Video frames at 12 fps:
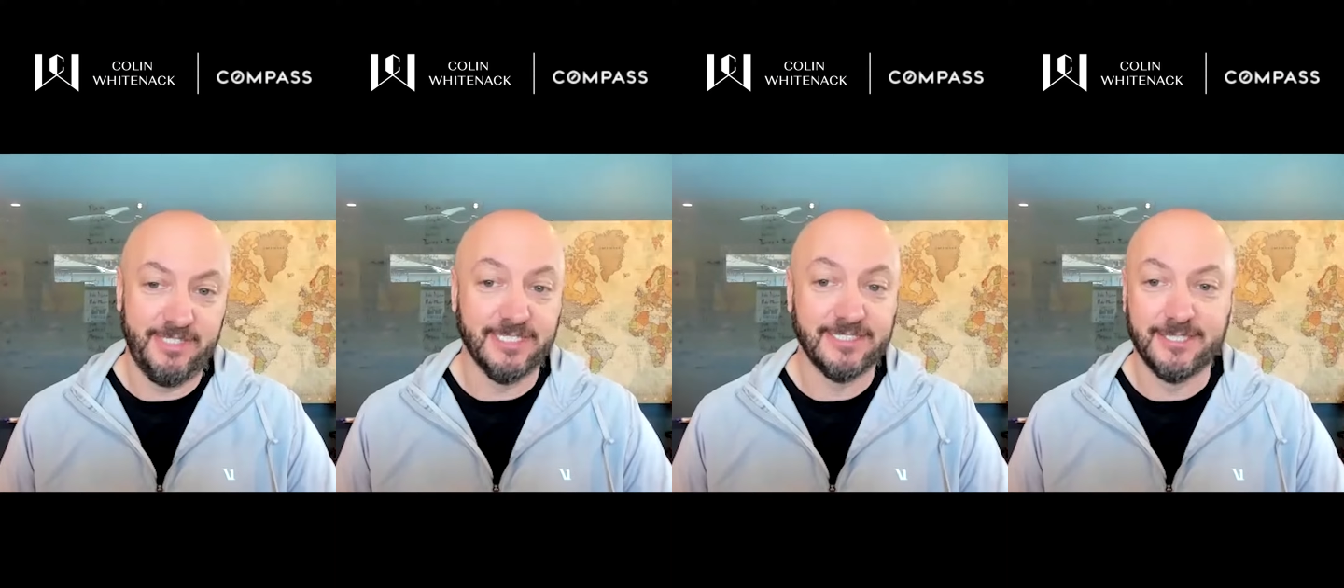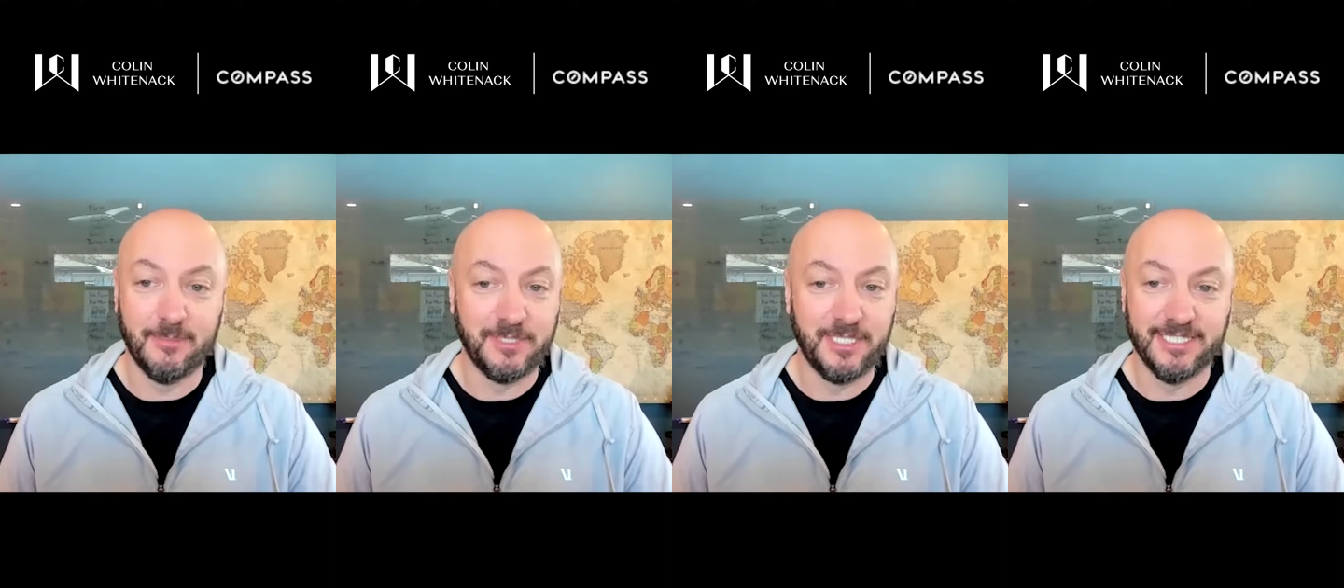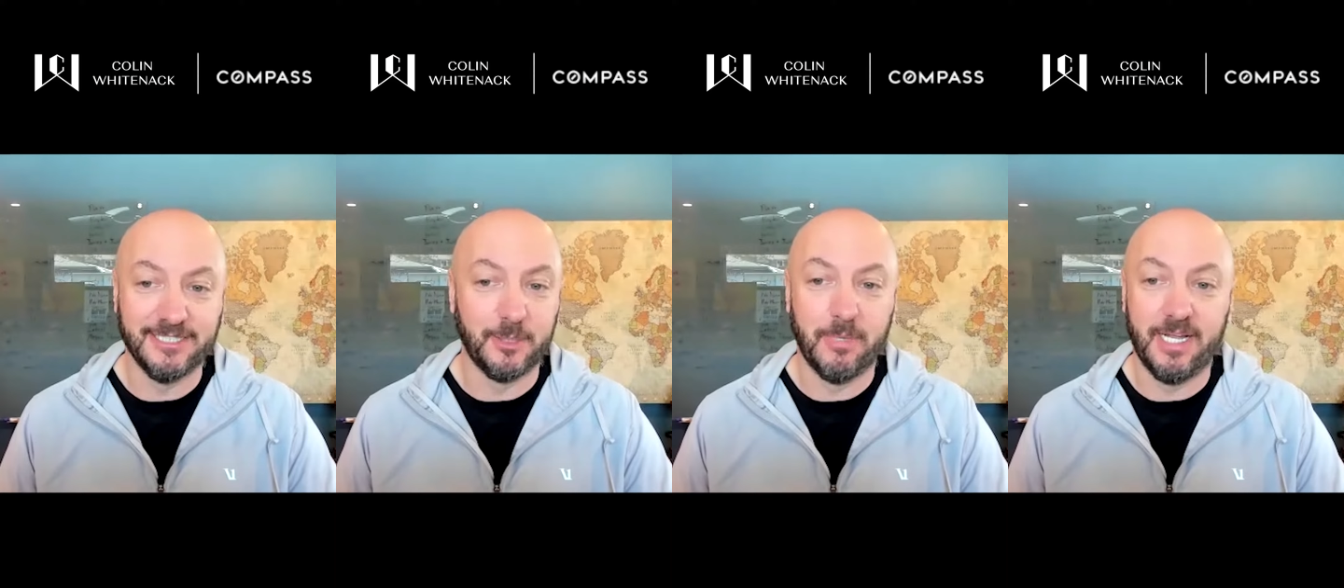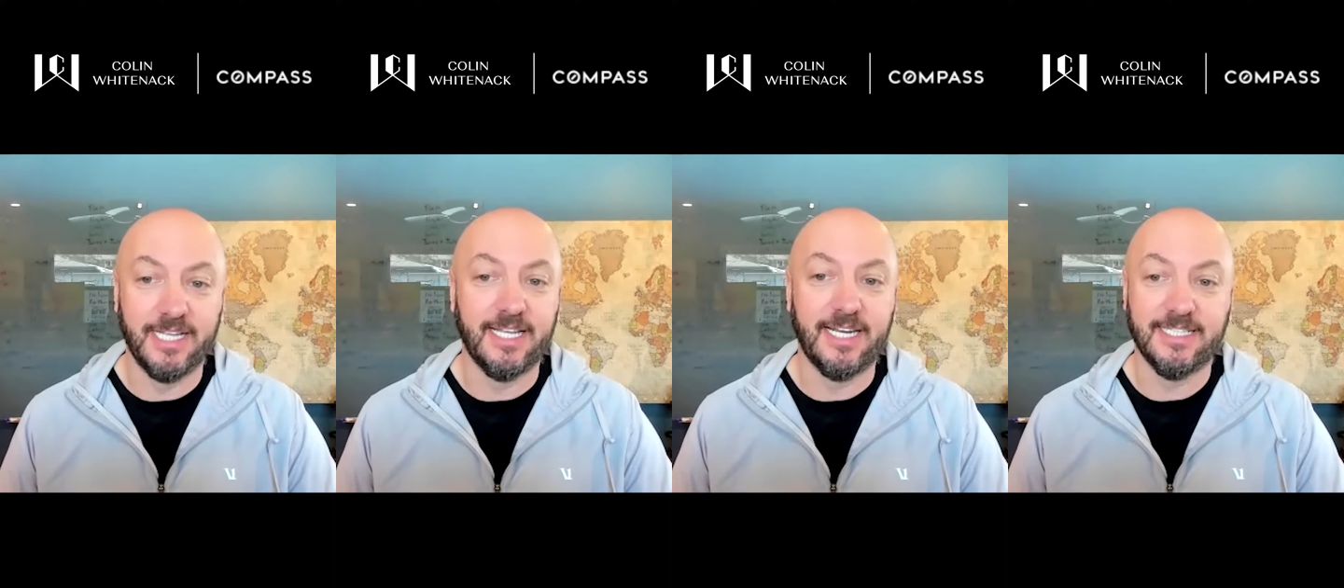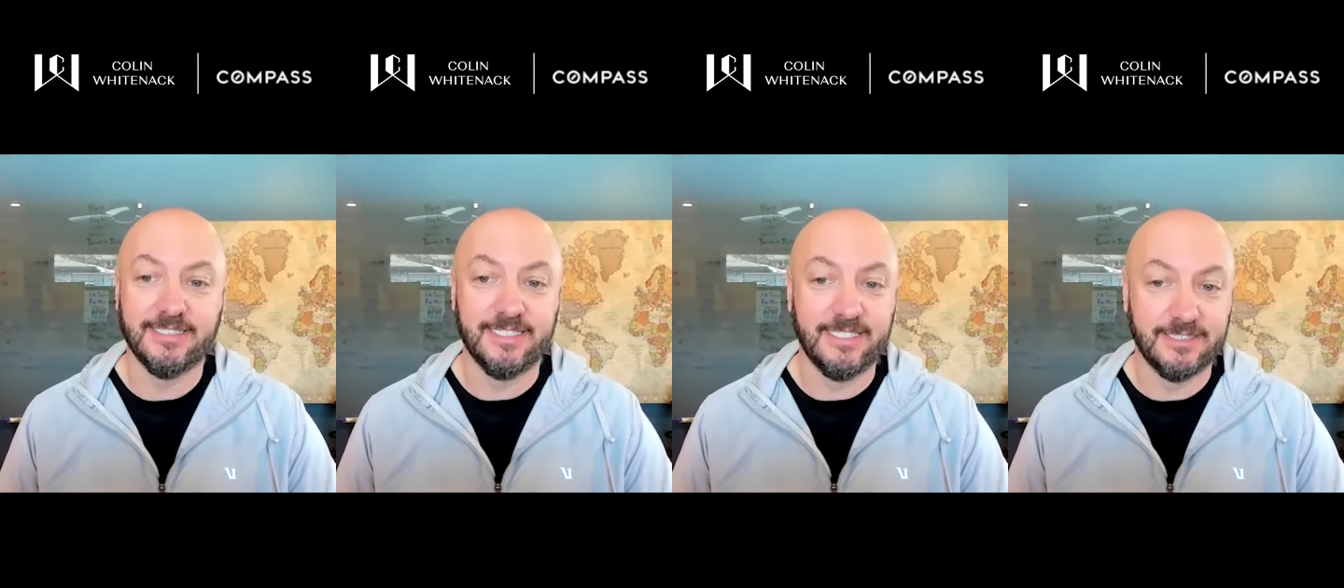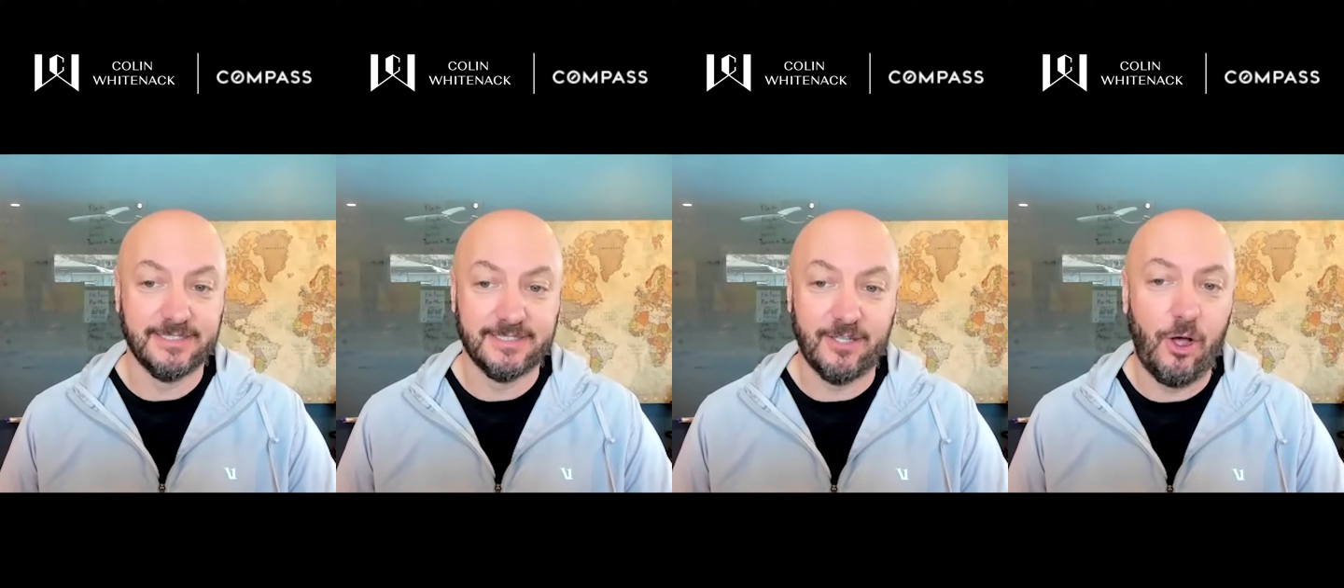the assumption is you're buying it as
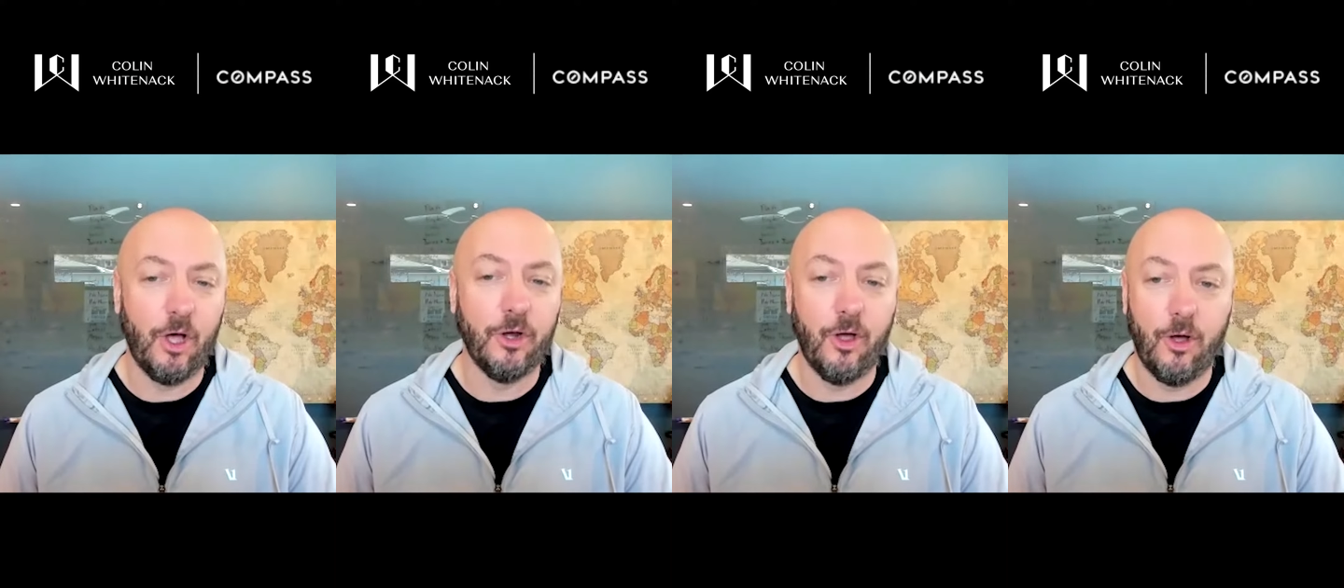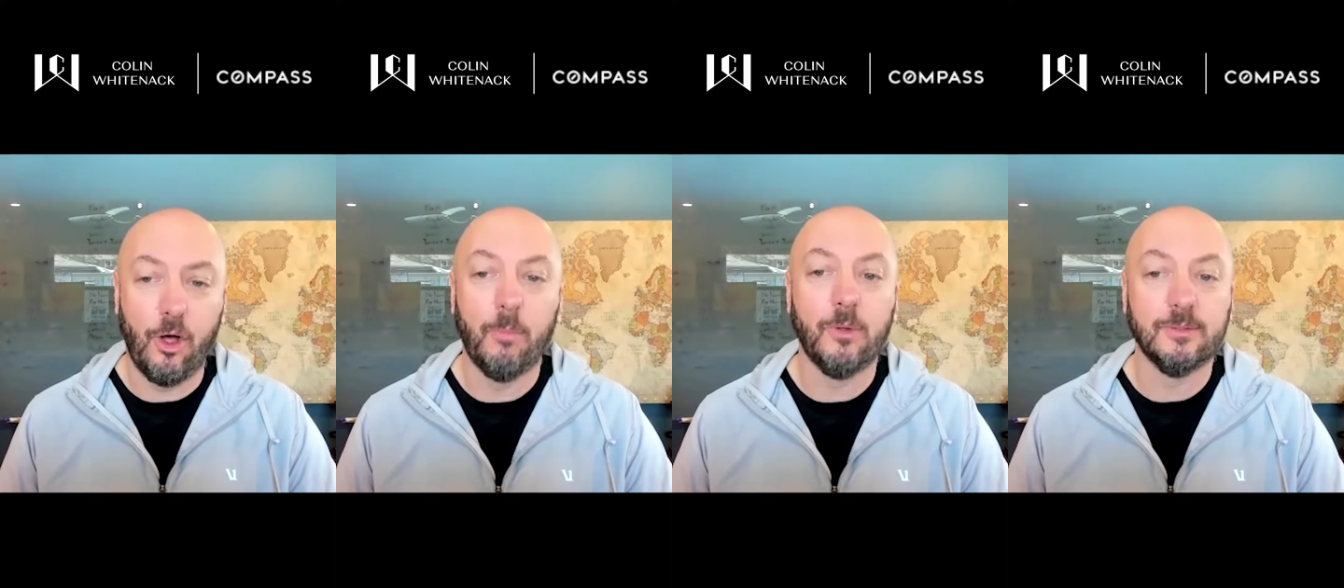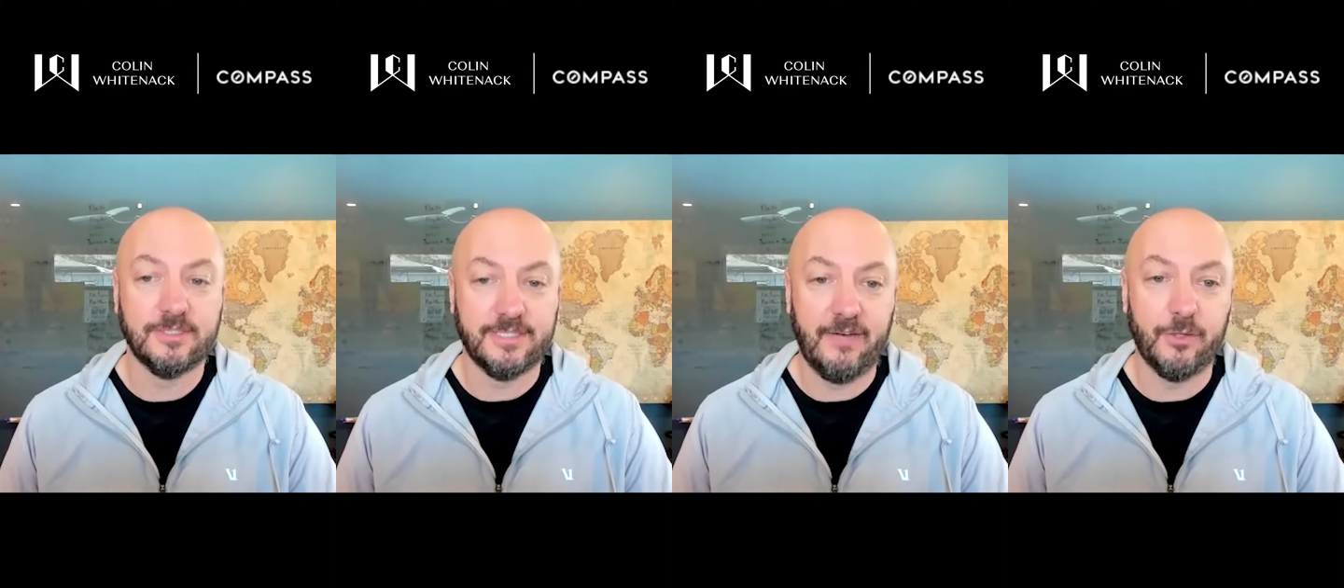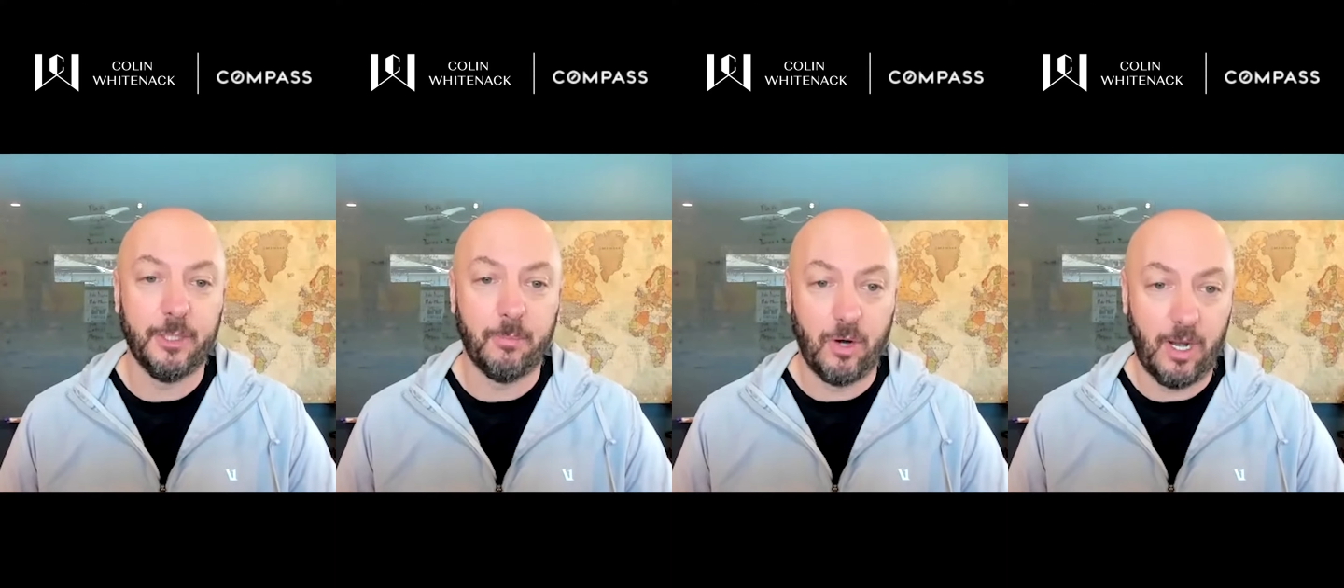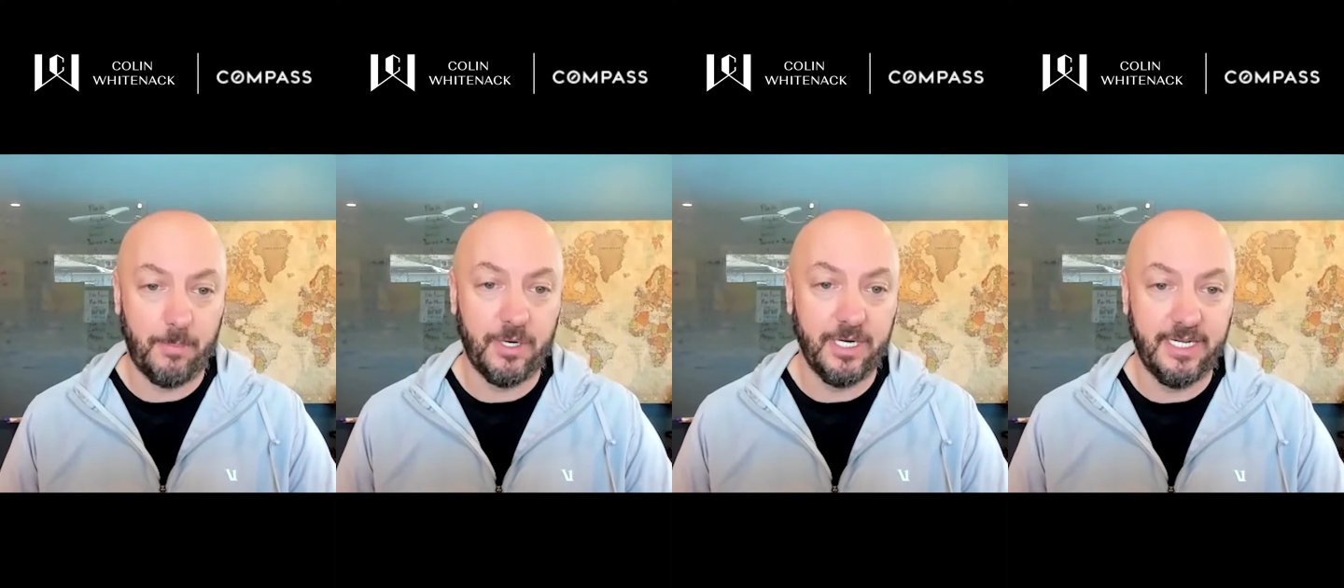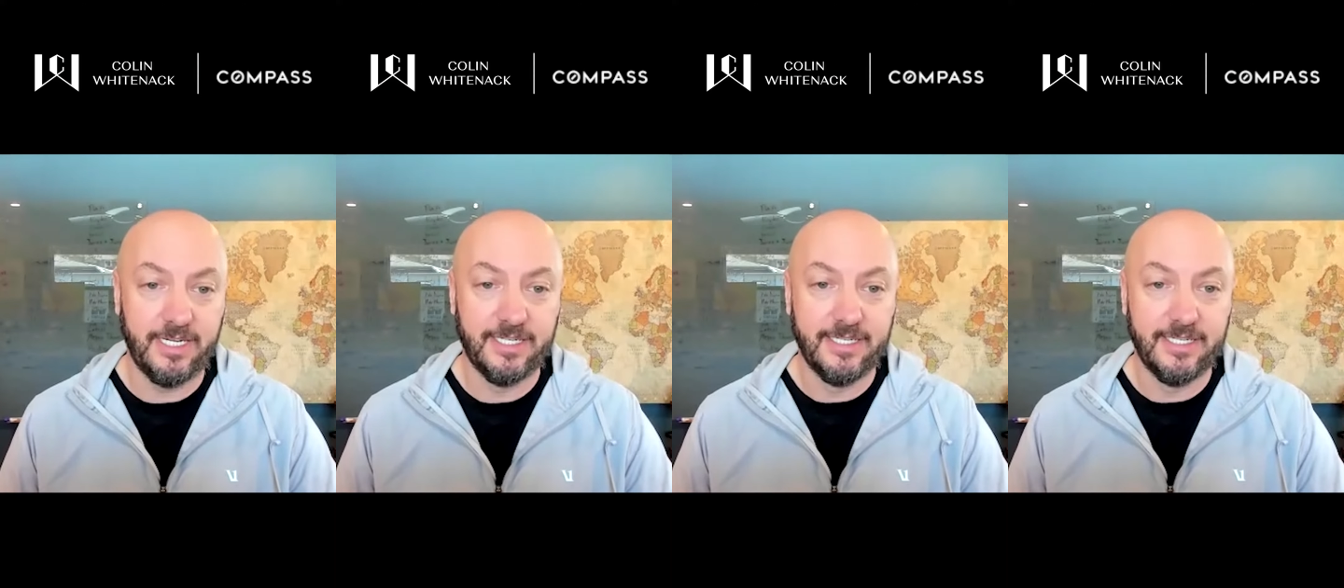is on almost every property.